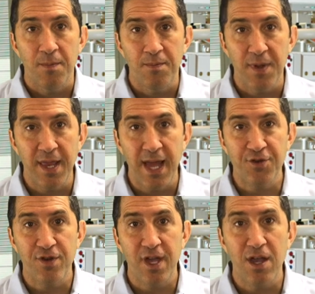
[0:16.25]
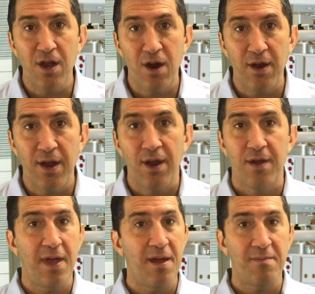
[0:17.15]
pediatric ER
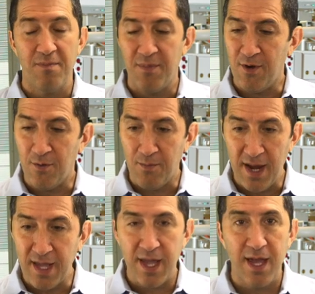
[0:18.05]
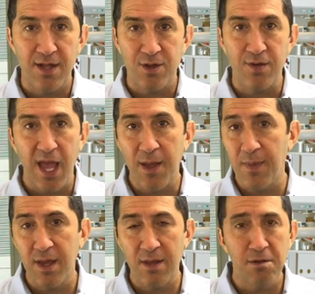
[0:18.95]
that there are many kids who came
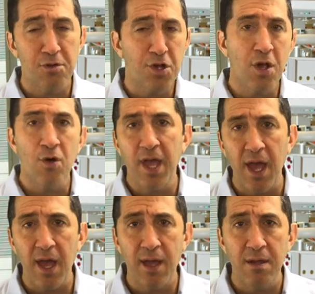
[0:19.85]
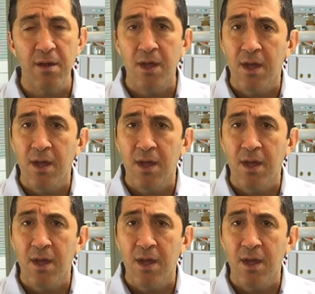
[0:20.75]
in looking okay,